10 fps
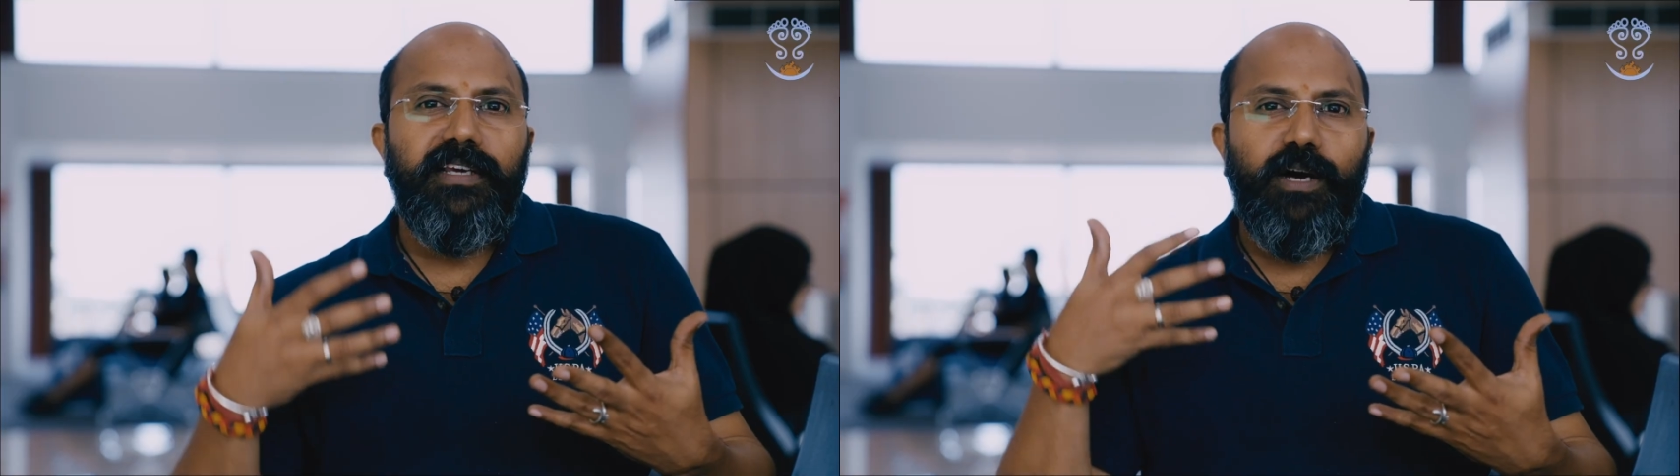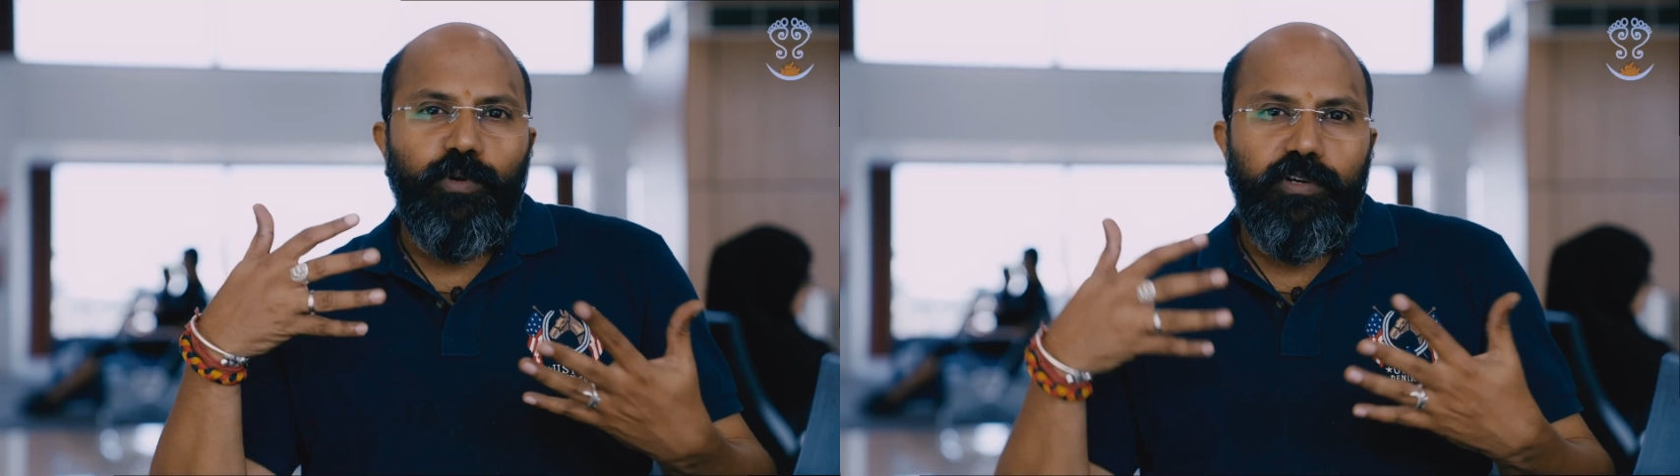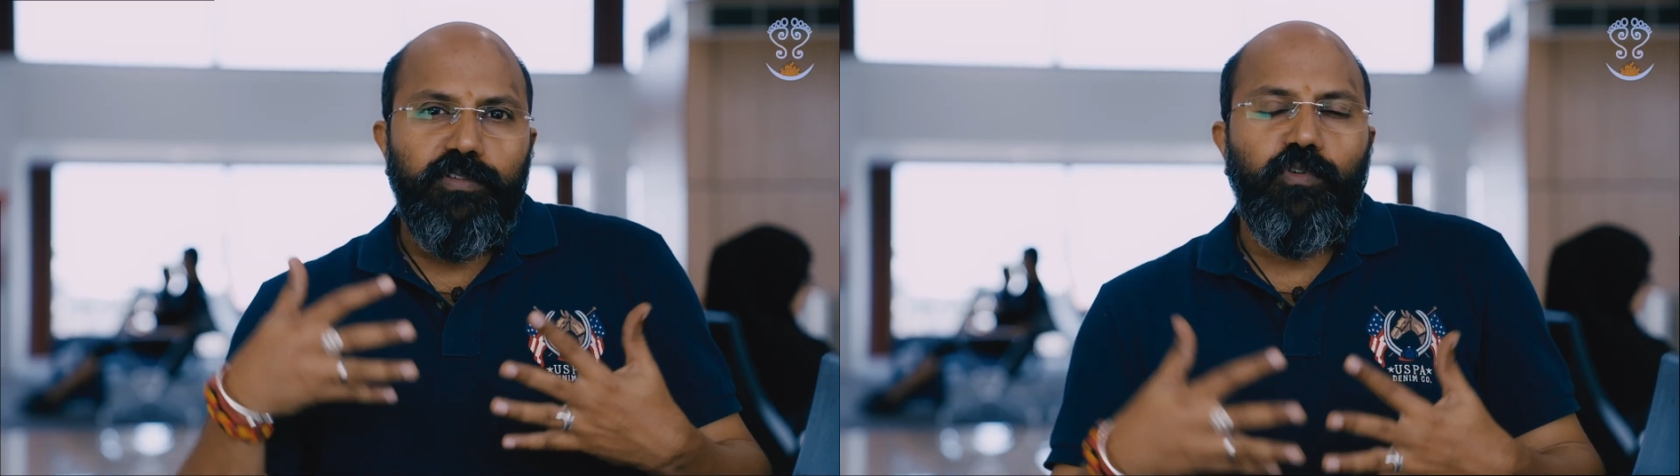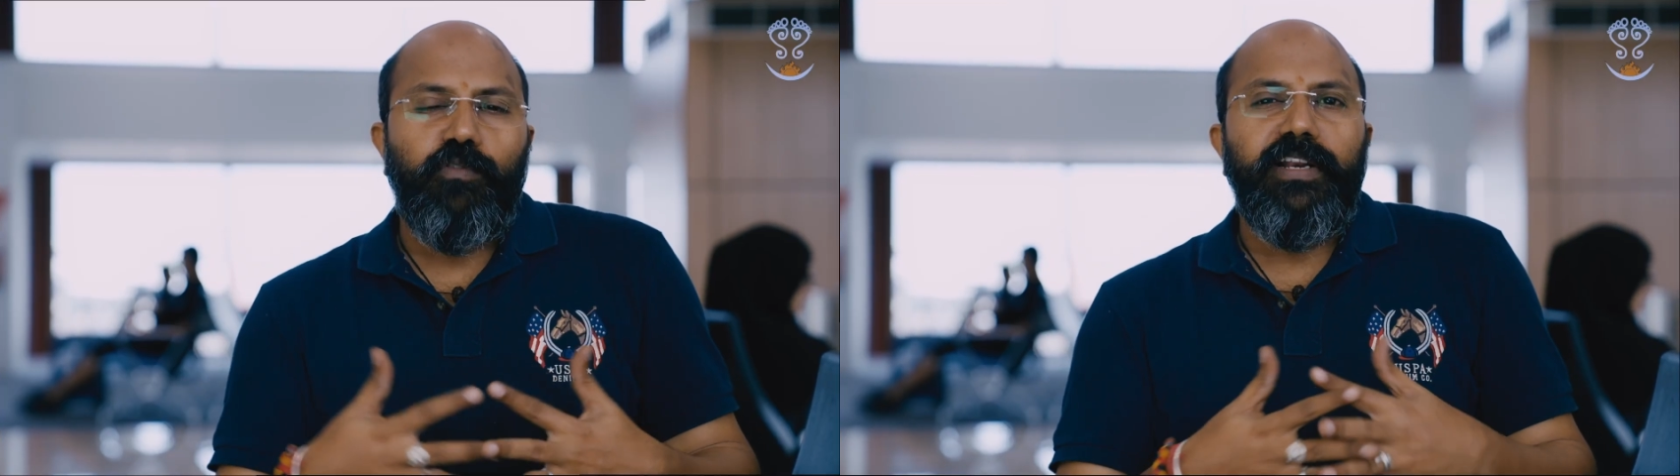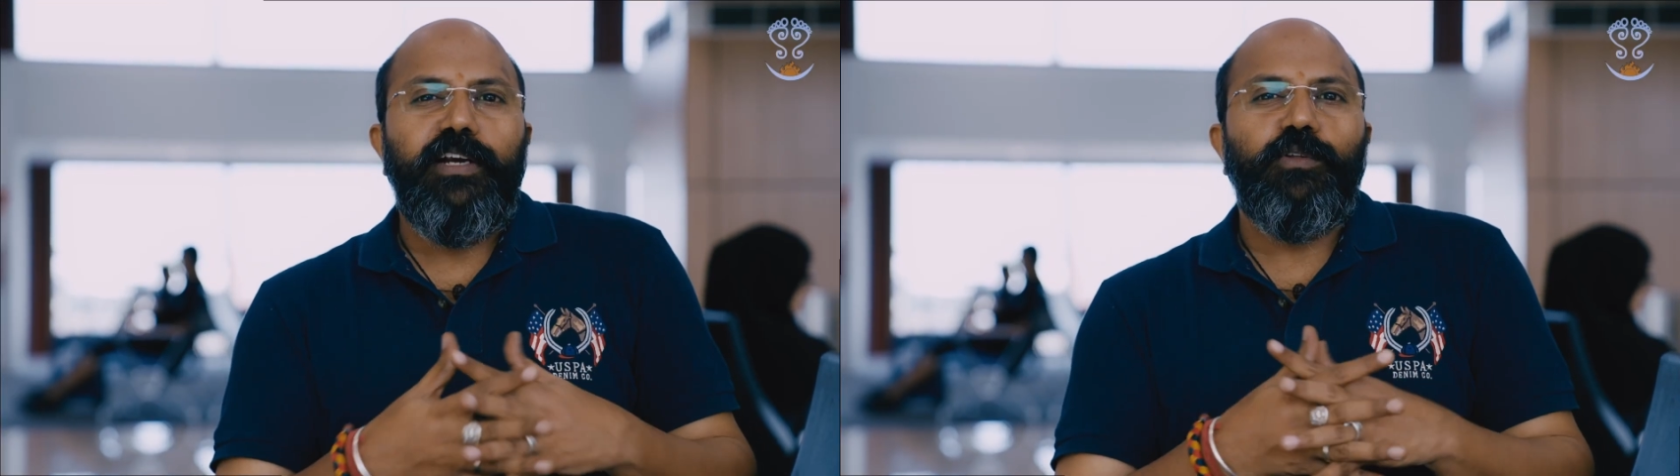how it was
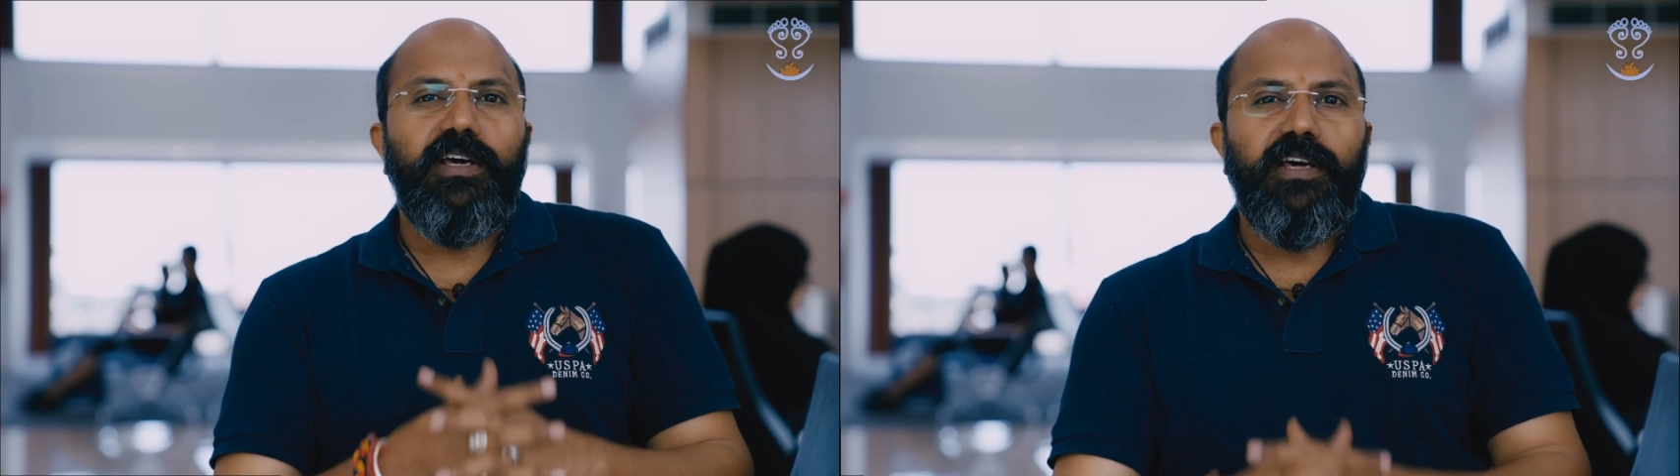woven into the